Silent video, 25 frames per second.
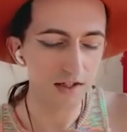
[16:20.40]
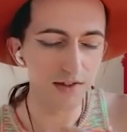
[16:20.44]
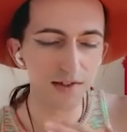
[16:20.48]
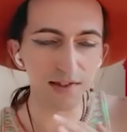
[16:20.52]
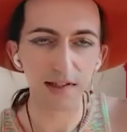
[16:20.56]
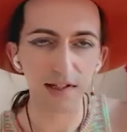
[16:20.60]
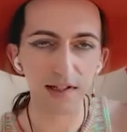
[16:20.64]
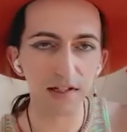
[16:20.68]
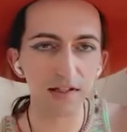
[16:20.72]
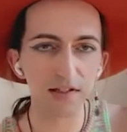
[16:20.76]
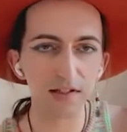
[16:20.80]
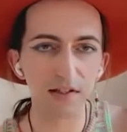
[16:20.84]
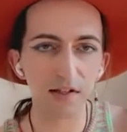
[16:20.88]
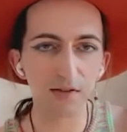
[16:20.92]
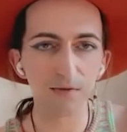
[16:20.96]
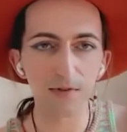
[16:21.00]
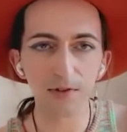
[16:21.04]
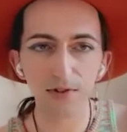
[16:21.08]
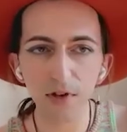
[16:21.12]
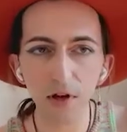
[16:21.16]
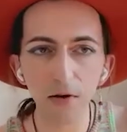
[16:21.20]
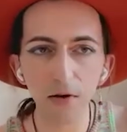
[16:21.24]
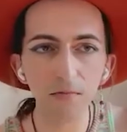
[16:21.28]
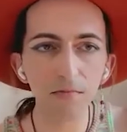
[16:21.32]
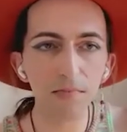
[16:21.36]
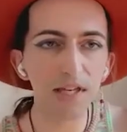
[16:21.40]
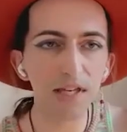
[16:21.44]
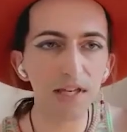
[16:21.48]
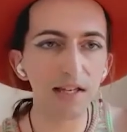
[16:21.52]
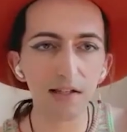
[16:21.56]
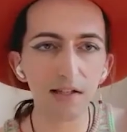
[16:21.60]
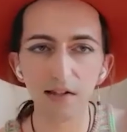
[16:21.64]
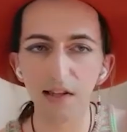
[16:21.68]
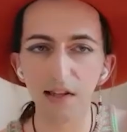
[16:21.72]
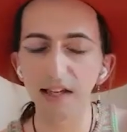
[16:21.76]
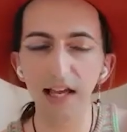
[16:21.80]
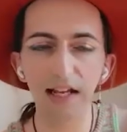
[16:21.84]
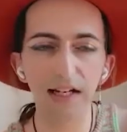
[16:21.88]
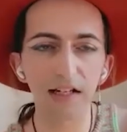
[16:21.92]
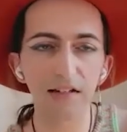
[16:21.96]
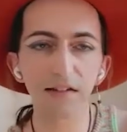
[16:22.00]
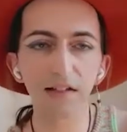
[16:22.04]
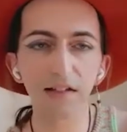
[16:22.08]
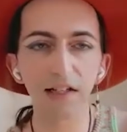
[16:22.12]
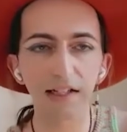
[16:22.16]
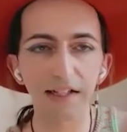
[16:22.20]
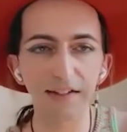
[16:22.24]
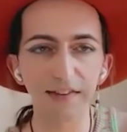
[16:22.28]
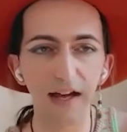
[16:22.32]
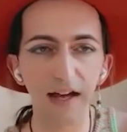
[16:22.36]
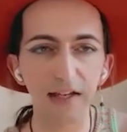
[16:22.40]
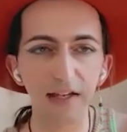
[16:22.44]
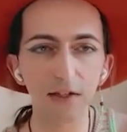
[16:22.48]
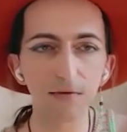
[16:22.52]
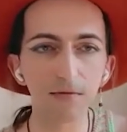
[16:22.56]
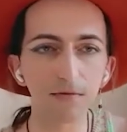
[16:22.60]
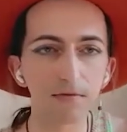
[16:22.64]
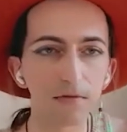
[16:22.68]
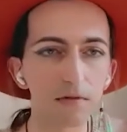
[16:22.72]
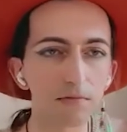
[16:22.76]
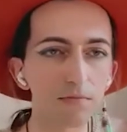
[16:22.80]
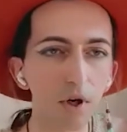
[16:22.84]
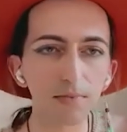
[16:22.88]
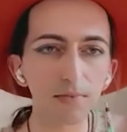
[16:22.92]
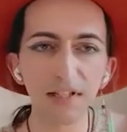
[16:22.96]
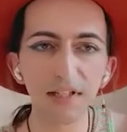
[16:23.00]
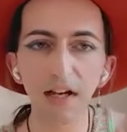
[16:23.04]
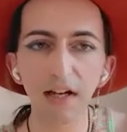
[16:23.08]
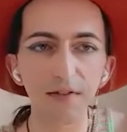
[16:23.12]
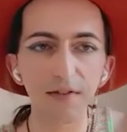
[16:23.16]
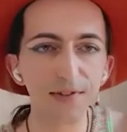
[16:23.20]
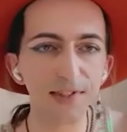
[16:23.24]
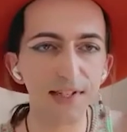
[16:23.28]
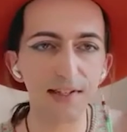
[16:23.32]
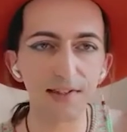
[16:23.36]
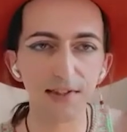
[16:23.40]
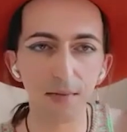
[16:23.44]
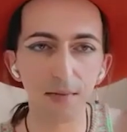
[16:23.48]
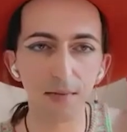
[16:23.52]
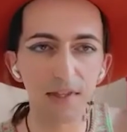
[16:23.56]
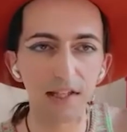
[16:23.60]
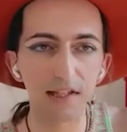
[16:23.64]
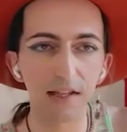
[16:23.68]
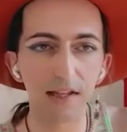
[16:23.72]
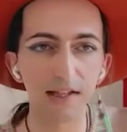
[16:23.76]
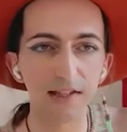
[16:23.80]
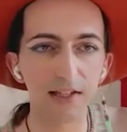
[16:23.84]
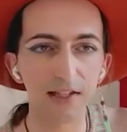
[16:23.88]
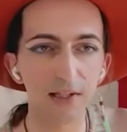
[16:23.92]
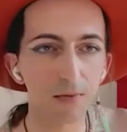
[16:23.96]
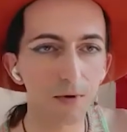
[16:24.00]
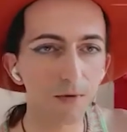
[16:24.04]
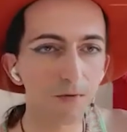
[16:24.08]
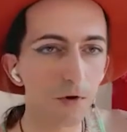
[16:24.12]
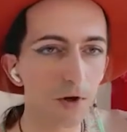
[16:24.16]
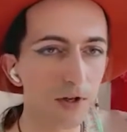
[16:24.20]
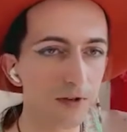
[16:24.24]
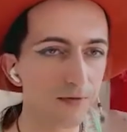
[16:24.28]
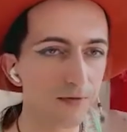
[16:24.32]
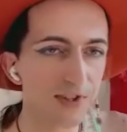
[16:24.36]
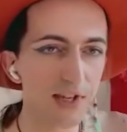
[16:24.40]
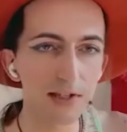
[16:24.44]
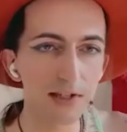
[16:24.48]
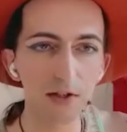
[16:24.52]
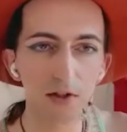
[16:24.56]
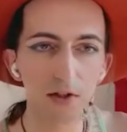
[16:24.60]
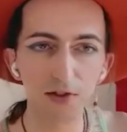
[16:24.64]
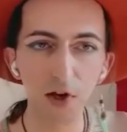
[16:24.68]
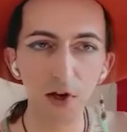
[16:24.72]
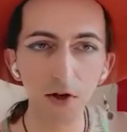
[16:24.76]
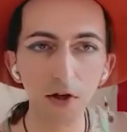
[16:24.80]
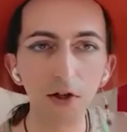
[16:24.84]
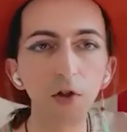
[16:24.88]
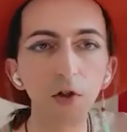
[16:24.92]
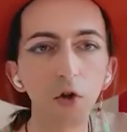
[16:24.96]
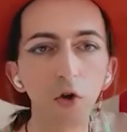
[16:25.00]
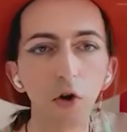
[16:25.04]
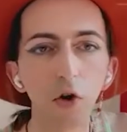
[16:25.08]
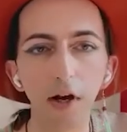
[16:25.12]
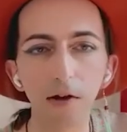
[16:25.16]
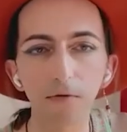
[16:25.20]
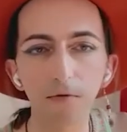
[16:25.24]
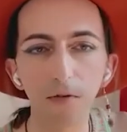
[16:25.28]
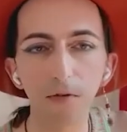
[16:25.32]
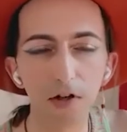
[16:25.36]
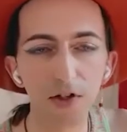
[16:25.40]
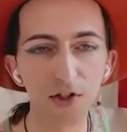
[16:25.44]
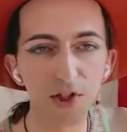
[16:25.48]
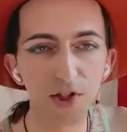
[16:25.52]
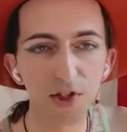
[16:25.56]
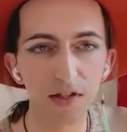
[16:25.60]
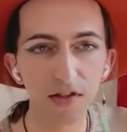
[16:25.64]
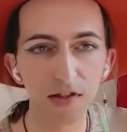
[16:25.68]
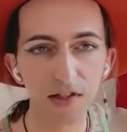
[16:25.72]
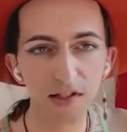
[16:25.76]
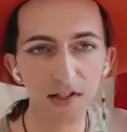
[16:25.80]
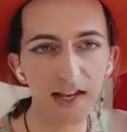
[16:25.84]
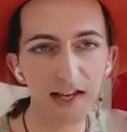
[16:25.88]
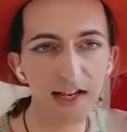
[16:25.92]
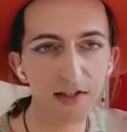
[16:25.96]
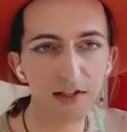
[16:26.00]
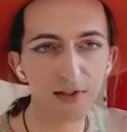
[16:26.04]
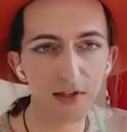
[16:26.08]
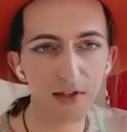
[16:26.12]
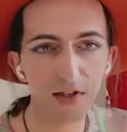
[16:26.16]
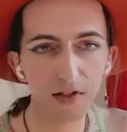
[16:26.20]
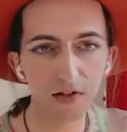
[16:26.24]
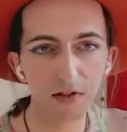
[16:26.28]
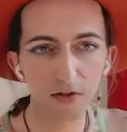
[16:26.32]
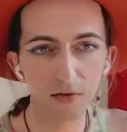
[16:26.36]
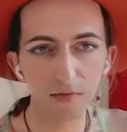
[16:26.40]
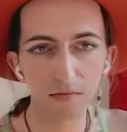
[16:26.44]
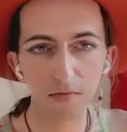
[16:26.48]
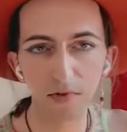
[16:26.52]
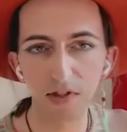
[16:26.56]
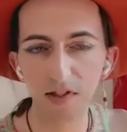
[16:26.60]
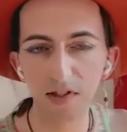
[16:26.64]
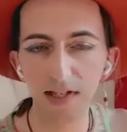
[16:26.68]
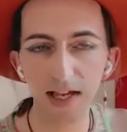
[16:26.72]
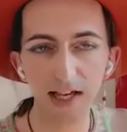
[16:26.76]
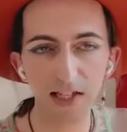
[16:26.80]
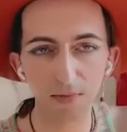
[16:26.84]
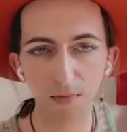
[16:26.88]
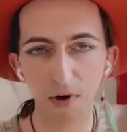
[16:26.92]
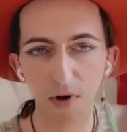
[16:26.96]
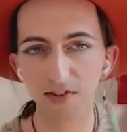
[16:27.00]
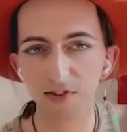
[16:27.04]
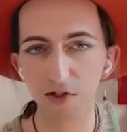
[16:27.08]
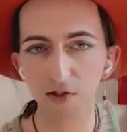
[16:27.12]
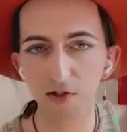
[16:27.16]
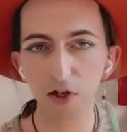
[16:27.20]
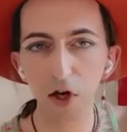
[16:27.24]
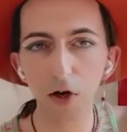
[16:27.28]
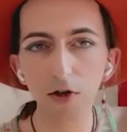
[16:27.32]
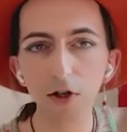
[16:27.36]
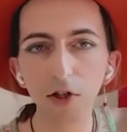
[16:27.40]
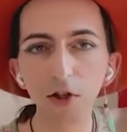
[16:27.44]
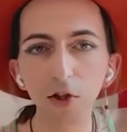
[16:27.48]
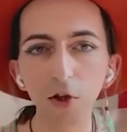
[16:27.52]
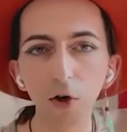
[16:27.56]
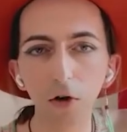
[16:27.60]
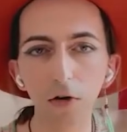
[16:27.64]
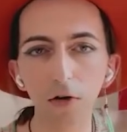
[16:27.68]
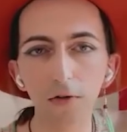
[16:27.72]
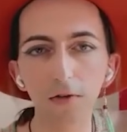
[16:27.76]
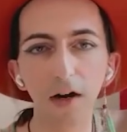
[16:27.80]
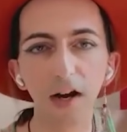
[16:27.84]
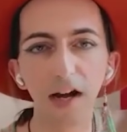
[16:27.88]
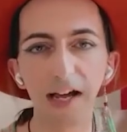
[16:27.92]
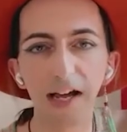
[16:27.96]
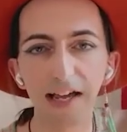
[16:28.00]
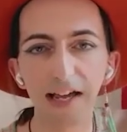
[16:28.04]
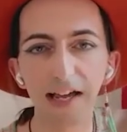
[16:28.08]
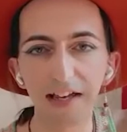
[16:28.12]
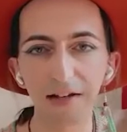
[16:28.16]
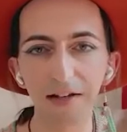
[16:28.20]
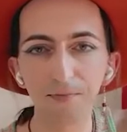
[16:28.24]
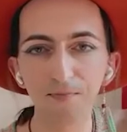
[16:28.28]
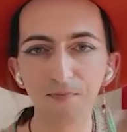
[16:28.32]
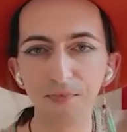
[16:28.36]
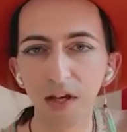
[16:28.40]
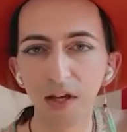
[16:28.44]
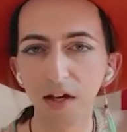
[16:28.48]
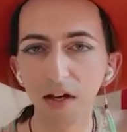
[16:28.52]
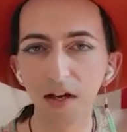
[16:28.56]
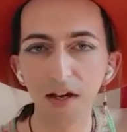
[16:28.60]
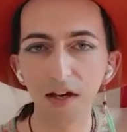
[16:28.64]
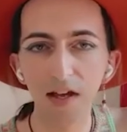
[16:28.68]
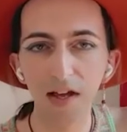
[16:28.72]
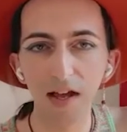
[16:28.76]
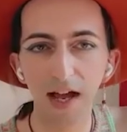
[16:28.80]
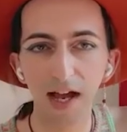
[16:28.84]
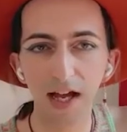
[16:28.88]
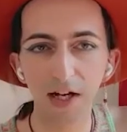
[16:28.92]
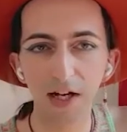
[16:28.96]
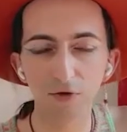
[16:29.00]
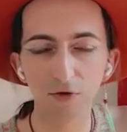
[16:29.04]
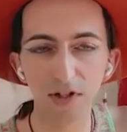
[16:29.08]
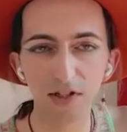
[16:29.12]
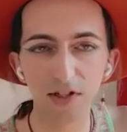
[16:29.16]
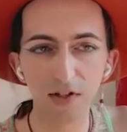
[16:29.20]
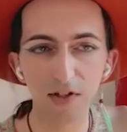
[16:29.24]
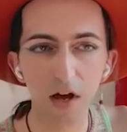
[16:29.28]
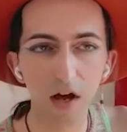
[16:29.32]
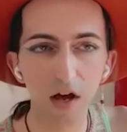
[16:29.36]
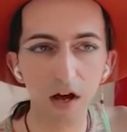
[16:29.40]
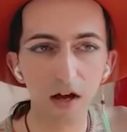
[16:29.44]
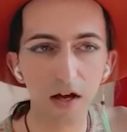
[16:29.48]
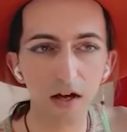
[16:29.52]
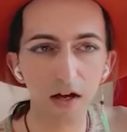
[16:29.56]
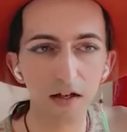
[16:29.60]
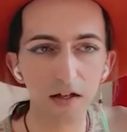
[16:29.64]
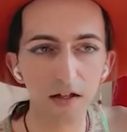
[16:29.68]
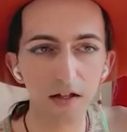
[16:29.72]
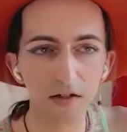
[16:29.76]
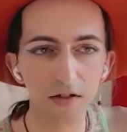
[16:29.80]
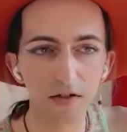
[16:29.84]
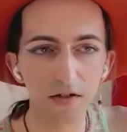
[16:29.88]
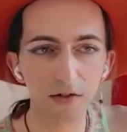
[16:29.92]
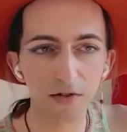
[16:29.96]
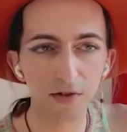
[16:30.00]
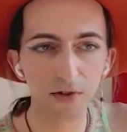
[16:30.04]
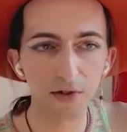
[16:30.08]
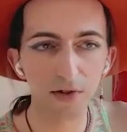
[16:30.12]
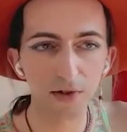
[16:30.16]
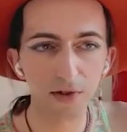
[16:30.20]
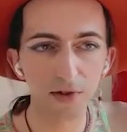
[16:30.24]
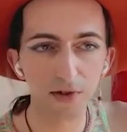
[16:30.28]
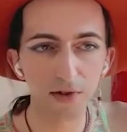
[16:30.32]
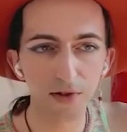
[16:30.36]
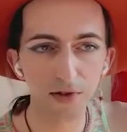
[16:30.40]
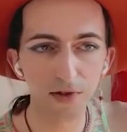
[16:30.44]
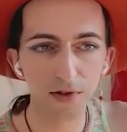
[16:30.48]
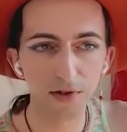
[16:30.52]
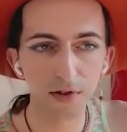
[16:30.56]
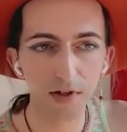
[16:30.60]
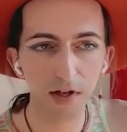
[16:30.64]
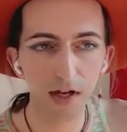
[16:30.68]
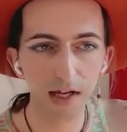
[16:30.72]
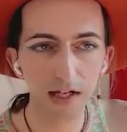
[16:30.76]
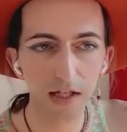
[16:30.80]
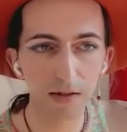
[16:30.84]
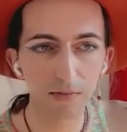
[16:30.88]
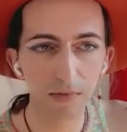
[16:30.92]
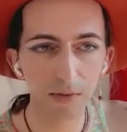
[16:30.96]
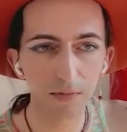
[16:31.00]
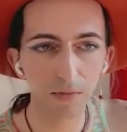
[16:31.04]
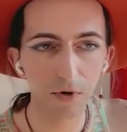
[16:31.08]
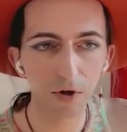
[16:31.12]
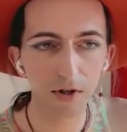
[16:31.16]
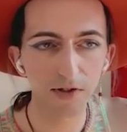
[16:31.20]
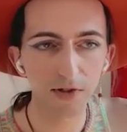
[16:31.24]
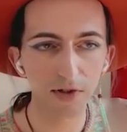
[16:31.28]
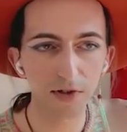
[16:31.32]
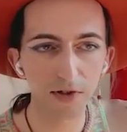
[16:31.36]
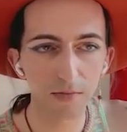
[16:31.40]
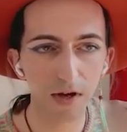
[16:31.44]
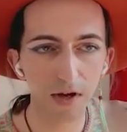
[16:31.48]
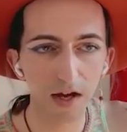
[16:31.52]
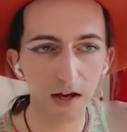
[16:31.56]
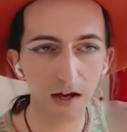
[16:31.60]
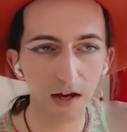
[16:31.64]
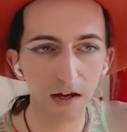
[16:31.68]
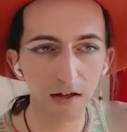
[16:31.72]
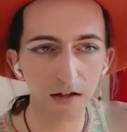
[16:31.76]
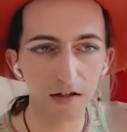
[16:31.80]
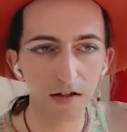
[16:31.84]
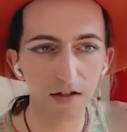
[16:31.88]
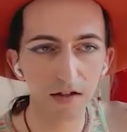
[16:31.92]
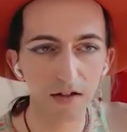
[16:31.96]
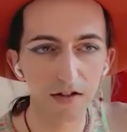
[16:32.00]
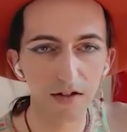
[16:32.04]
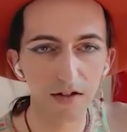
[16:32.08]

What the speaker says: Solidity for Zombies, like anything like that, you've probably kind of seen something like this before. You've seen your token URI function that takes it, that gets past the token URI and returns, I need my pointer back,